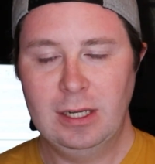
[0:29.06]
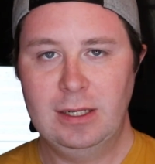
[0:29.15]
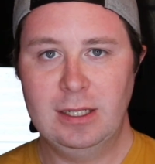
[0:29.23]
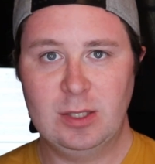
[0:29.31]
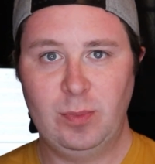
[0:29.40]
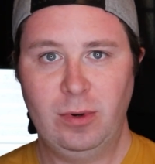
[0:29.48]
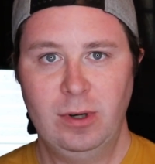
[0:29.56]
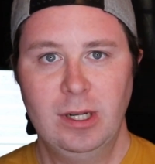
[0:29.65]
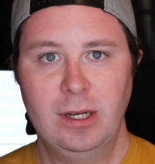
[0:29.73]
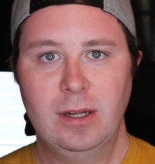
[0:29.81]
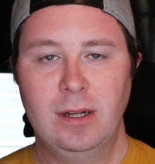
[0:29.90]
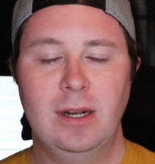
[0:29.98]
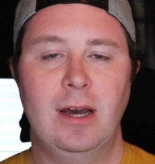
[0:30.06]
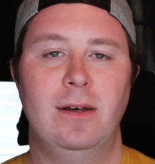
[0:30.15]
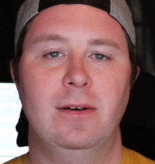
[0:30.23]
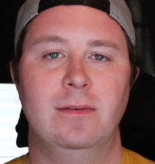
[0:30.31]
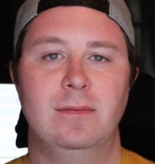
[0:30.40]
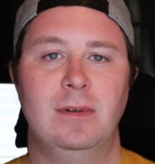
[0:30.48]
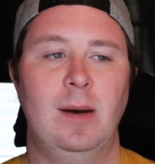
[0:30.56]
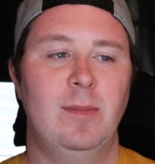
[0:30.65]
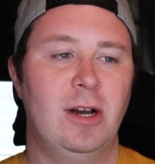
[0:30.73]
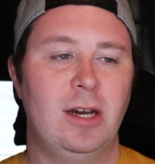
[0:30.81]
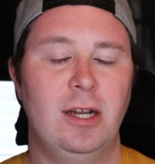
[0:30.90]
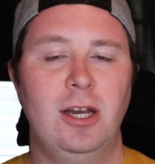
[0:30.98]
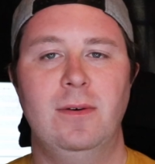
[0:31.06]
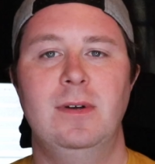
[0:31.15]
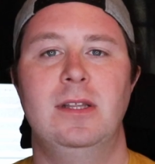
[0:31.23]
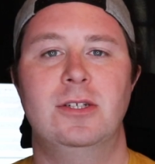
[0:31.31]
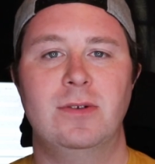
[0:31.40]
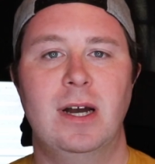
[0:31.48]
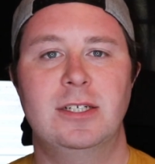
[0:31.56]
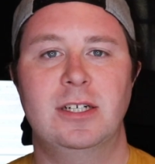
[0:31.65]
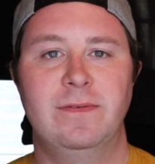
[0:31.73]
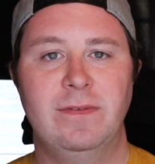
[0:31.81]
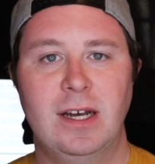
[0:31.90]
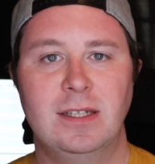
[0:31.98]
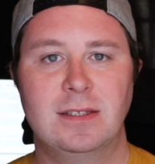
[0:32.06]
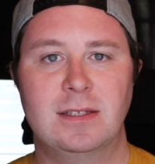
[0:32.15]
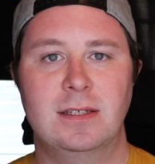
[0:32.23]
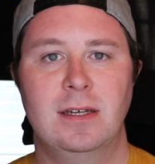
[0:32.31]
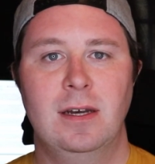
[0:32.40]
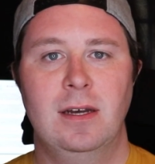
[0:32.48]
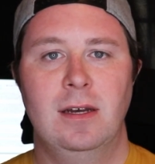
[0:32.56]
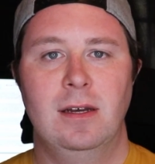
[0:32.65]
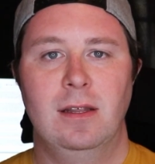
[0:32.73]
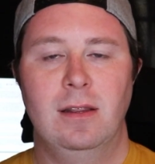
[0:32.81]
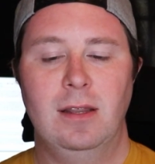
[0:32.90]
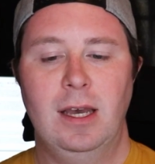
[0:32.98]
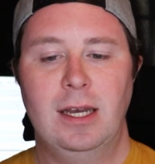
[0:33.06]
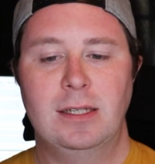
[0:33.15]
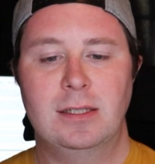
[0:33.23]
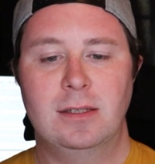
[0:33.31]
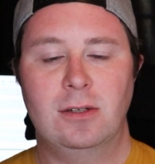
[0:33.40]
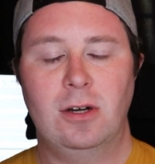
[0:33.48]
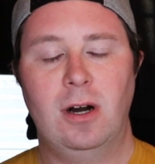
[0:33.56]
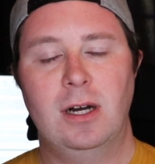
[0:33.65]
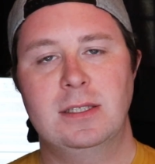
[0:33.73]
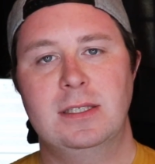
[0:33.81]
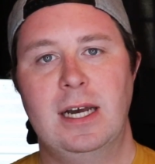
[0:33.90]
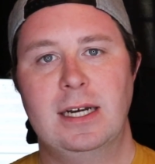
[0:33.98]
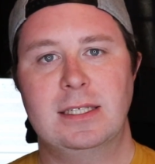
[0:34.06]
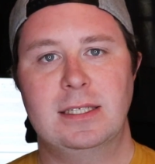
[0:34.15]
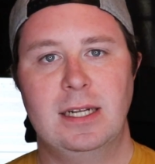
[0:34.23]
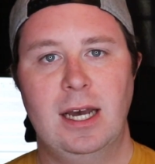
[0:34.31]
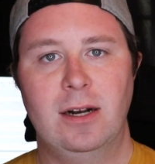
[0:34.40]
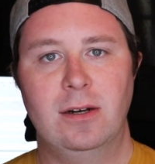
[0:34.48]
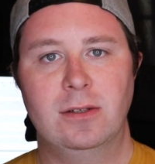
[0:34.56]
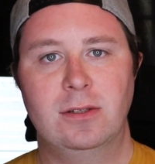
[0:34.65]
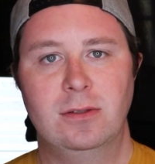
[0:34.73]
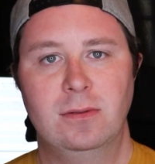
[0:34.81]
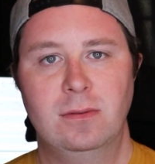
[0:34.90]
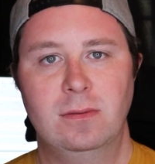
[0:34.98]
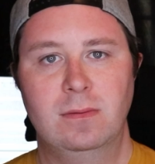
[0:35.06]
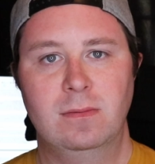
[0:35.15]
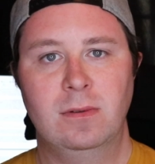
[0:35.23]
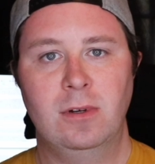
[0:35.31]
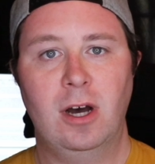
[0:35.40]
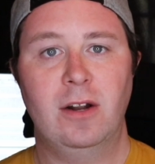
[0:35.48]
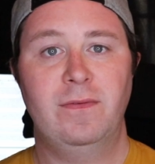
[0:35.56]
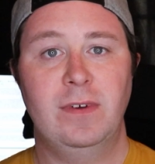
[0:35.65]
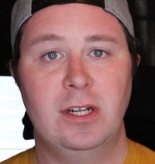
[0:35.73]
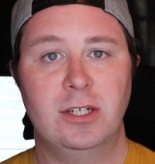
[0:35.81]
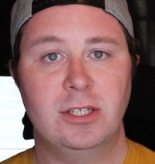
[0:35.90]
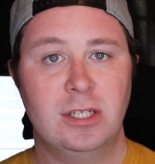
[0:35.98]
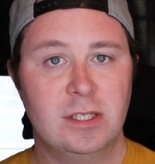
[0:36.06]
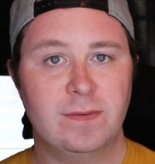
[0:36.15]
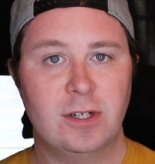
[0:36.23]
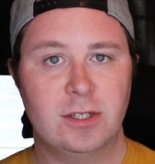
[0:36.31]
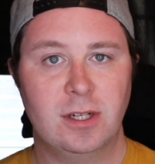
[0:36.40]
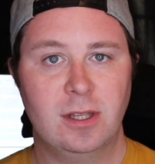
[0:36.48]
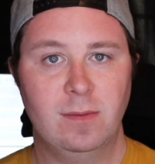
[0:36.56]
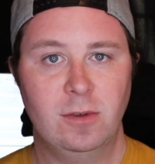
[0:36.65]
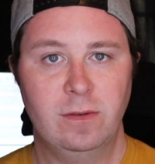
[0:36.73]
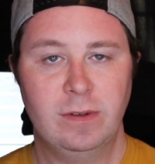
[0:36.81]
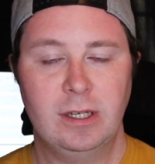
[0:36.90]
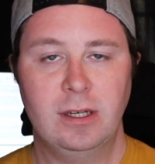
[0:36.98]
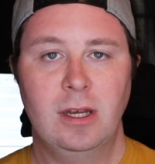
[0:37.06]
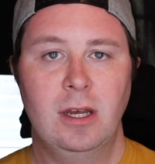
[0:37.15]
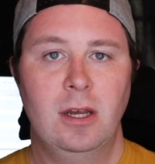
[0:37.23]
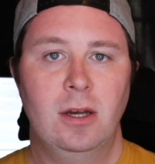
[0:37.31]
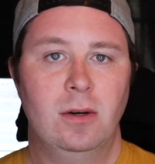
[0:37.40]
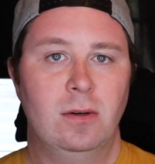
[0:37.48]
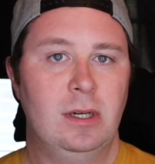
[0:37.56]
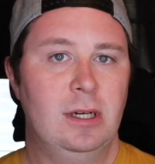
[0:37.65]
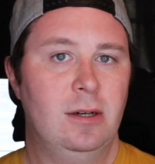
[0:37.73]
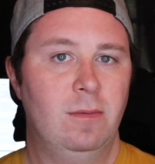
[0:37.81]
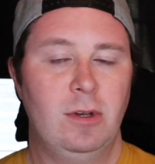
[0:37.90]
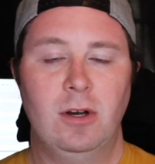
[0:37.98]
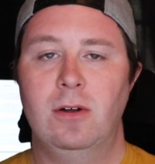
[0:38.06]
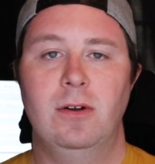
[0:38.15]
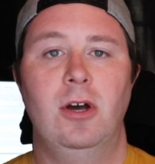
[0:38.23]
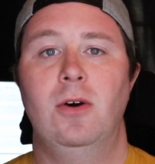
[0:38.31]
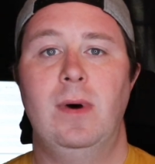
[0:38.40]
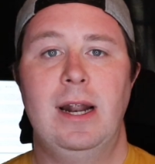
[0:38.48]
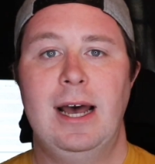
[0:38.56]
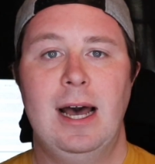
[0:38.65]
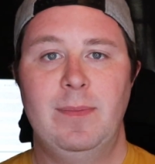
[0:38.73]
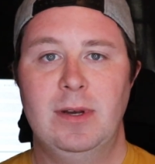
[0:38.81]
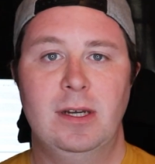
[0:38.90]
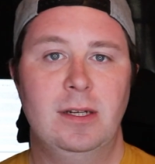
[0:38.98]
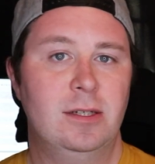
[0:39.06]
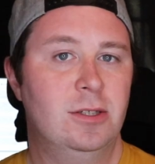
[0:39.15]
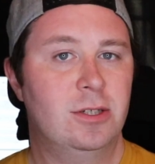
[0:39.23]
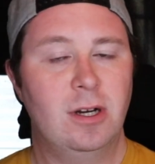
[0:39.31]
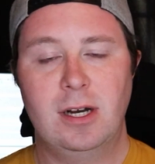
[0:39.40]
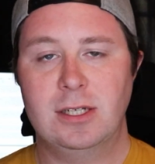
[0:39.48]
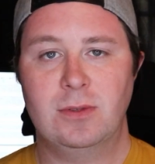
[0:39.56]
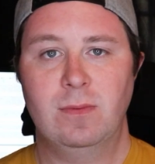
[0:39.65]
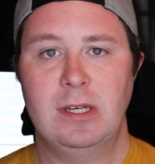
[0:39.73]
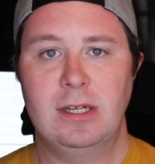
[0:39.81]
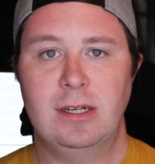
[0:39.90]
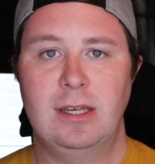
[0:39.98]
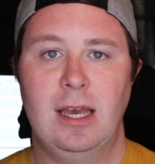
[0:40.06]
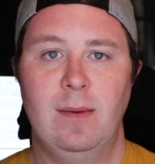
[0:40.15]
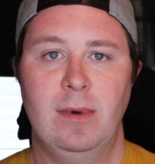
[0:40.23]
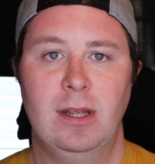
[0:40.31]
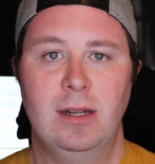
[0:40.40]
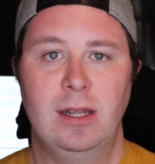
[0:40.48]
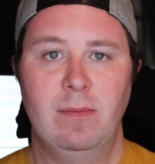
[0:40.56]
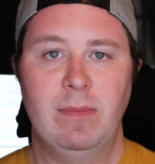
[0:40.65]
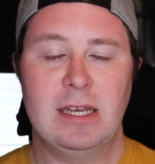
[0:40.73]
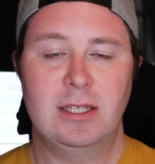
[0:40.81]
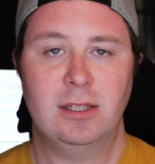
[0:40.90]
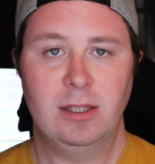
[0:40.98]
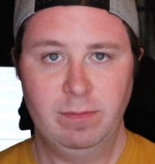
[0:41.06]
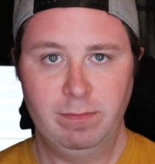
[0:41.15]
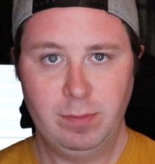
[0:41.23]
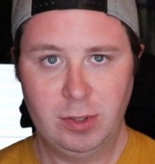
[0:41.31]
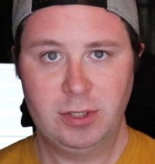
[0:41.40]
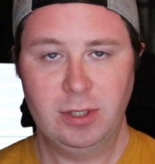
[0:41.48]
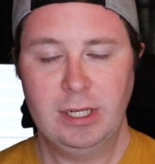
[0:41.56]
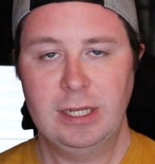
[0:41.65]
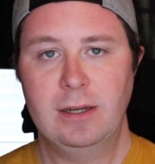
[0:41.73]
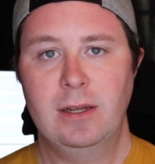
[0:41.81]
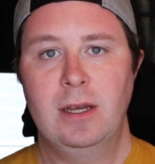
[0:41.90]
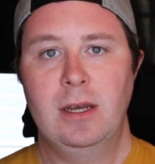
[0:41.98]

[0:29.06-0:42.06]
disappointed. Now, I'm not going to go into the tragic events that caused Zack Snyder to not finish his version of the movie, and we all know what happened, and Joss Whedon came in and basically butchered it.